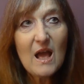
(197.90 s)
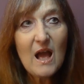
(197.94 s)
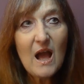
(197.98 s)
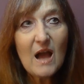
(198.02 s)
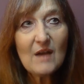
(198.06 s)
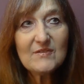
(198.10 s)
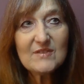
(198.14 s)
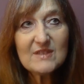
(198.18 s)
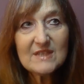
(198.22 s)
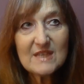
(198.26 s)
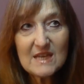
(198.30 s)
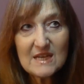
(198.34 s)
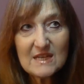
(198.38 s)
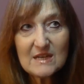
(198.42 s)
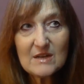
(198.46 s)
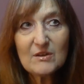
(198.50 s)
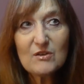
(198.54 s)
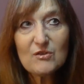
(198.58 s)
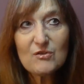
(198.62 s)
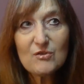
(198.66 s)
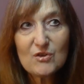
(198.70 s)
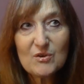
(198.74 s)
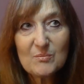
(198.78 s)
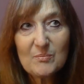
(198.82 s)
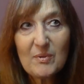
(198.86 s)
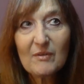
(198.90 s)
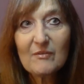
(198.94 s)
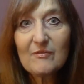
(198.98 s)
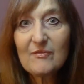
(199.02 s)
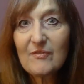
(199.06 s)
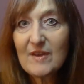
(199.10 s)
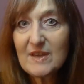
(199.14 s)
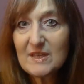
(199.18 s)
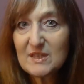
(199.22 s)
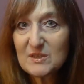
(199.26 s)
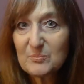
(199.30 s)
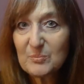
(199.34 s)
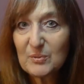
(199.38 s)
I've seen a group on
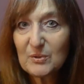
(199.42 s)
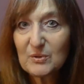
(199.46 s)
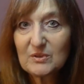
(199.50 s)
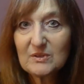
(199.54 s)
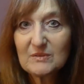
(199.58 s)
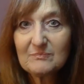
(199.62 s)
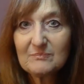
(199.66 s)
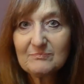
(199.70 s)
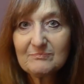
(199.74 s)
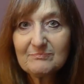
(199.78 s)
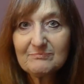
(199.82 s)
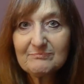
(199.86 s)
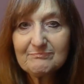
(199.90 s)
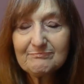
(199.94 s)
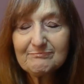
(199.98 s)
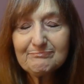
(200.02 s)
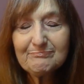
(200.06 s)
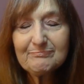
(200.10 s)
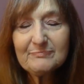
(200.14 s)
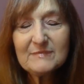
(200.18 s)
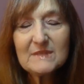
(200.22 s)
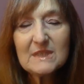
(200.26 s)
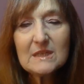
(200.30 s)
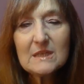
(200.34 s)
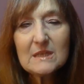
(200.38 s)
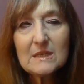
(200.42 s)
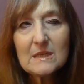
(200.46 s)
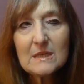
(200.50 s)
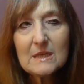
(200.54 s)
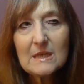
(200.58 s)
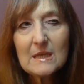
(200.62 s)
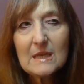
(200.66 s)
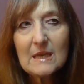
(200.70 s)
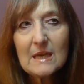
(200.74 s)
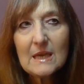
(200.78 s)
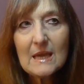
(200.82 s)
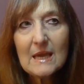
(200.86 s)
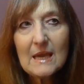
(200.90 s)
Facebook.
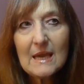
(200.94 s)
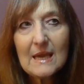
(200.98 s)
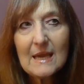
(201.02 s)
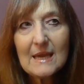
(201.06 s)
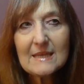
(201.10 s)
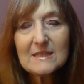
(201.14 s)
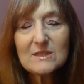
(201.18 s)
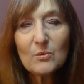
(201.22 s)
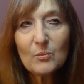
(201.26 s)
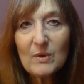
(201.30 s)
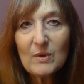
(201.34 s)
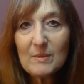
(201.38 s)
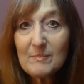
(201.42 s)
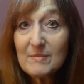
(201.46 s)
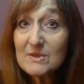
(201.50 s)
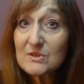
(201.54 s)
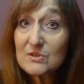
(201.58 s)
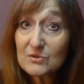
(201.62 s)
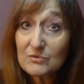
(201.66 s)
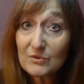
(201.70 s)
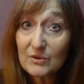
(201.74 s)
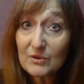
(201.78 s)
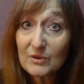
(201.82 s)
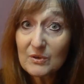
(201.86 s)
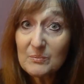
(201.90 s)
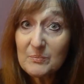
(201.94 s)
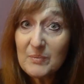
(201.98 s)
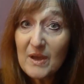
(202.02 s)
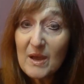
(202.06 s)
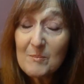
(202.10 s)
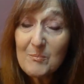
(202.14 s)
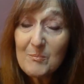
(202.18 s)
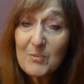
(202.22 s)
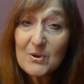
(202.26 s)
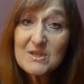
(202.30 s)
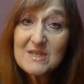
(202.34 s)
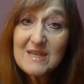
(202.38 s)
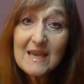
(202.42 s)
It's a women's group
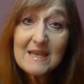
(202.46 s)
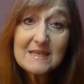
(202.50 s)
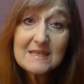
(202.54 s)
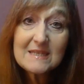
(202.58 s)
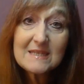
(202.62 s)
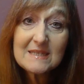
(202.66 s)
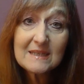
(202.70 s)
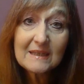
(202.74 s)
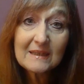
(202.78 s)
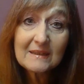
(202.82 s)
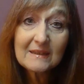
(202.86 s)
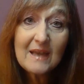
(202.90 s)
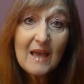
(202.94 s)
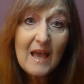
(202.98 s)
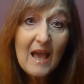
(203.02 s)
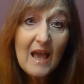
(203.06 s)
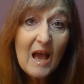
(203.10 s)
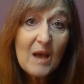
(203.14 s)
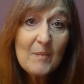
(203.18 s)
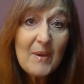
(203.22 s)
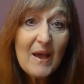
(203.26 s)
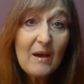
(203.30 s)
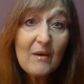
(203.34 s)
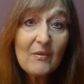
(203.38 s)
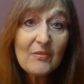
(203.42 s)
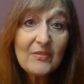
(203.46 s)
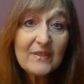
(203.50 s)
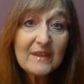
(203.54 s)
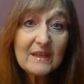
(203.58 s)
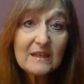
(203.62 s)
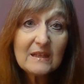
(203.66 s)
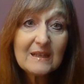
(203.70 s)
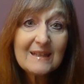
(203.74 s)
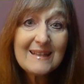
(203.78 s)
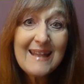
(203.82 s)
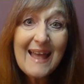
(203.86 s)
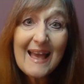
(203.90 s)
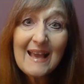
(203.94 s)
protesting about the
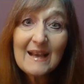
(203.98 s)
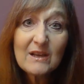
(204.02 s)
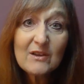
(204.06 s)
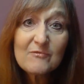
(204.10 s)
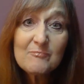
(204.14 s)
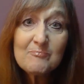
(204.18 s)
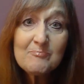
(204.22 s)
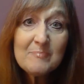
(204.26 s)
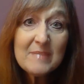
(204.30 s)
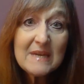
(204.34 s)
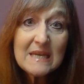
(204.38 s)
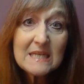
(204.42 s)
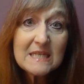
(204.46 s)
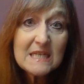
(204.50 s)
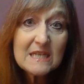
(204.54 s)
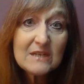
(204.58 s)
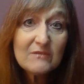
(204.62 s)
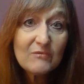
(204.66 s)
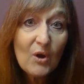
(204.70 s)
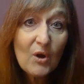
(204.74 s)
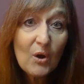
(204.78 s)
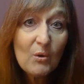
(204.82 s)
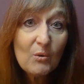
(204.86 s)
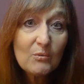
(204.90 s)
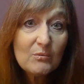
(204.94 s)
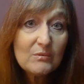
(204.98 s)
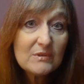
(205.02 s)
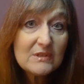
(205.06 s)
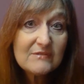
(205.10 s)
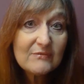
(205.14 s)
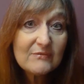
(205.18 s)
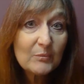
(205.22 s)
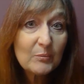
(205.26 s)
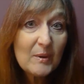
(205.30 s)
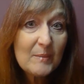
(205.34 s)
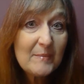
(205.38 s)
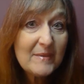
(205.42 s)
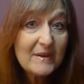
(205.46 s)
lack of meaty roles
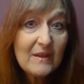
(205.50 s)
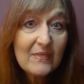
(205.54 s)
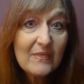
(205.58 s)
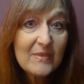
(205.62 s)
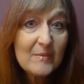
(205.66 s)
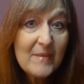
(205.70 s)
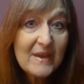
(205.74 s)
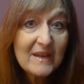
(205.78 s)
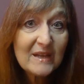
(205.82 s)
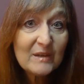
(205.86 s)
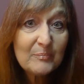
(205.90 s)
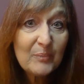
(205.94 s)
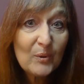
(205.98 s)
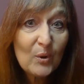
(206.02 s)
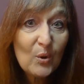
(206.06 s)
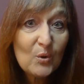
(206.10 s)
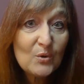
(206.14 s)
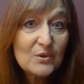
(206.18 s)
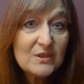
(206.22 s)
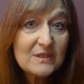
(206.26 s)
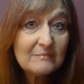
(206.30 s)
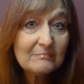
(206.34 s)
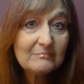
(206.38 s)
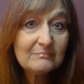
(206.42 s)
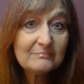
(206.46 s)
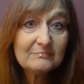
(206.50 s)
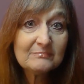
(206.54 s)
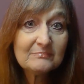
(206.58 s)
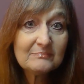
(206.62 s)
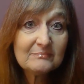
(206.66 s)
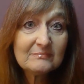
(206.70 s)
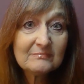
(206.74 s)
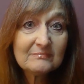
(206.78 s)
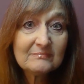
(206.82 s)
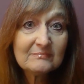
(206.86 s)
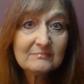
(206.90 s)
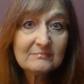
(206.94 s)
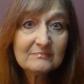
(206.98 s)
for women at the menopause.
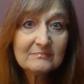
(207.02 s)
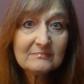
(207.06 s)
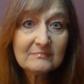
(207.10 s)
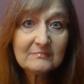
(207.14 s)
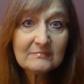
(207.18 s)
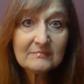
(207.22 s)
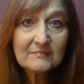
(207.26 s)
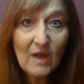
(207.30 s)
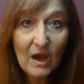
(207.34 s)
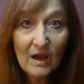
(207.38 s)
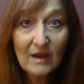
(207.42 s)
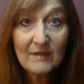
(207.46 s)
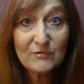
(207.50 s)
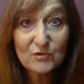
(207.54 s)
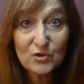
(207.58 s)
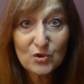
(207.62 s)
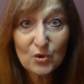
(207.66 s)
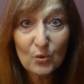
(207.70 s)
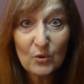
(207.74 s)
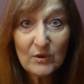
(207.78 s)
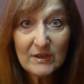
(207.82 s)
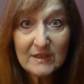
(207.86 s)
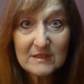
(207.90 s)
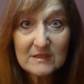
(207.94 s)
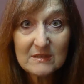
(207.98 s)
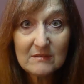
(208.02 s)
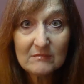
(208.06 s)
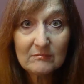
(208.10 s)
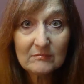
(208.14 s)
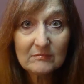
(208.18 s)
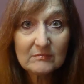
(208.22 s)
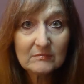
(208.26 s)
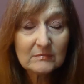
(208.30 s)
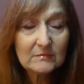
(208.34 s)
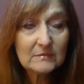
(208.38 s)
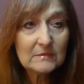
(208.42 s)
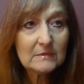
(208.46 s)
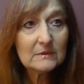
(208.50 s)
I've joined.
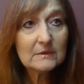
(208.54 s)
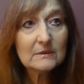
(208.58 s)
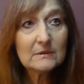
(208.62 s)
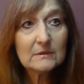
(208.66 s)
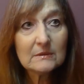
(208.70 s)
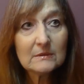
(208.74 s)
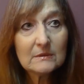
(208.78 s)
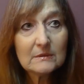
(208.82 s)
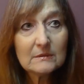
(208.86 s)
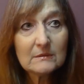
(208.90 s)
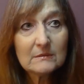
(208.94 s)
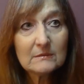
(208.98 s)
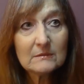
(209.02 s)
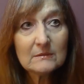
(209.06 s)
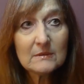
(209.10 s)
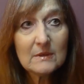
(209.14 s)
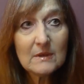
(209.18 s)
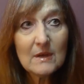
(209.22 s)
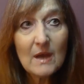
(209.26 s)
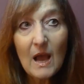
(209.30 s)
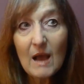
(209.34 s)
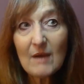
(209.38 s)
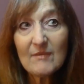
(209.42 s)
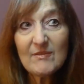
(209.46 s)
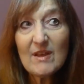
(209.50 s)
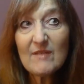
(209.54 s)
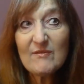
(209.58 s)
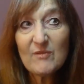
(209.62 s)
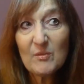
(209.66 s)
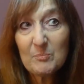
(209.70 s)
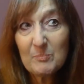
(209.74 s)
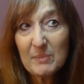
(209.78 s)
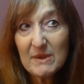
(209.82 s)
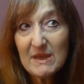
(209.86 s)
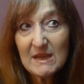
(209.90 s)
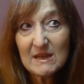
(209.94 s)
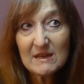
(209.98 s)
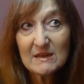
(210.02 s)
I've never
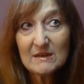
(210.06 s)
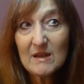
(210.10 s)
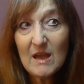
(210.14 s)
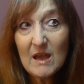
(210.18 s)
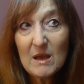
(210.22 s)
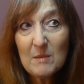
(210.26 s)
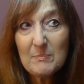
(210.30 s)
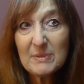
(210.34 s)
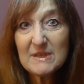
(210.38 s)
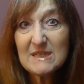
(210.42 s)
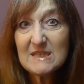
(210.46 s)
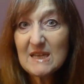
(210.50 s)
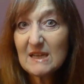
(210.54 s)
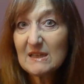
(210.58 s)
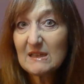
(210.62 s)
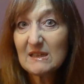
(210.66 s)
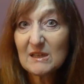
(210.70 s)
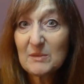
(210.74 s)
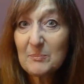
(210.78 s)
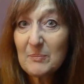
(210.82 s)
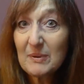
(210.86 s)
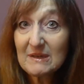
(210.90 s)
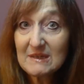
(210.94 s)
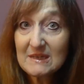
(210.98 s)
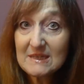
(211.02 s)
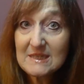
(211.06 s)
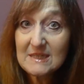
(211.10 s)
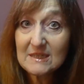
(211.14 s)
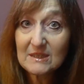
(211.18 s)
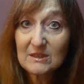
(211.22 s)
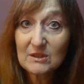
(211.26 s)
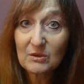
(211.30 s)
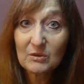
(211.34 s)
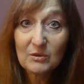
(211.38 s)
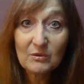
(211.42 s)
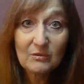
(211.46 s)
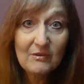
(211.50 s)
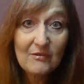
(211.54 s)
been particularly
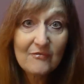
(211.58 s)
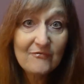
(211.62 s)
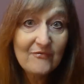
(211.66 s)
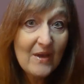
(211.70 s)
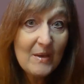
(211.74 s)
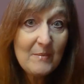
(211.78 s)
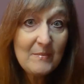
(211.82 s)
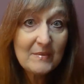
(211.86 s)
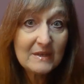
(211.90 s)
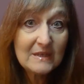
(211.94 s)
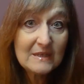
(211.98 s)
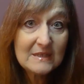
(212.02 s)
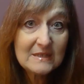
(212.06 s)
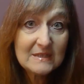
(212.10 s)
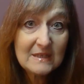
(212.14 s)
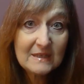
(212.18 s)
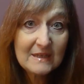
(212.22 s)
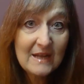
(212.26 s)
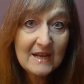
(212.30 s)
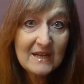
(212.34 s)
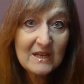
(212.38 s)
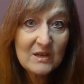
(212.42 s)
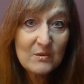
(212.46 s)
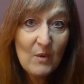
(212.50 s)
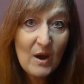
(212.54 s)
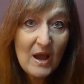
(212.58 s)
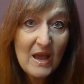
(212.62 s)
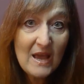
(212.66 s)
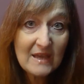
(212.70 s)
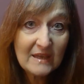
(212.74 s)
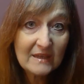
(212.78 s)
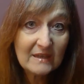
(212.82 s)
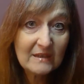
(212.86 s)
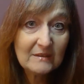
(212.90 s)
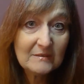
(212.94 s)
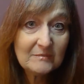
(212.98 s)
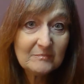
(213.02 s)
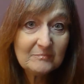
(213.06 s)
political or a feminist in any
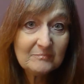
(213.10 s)
way.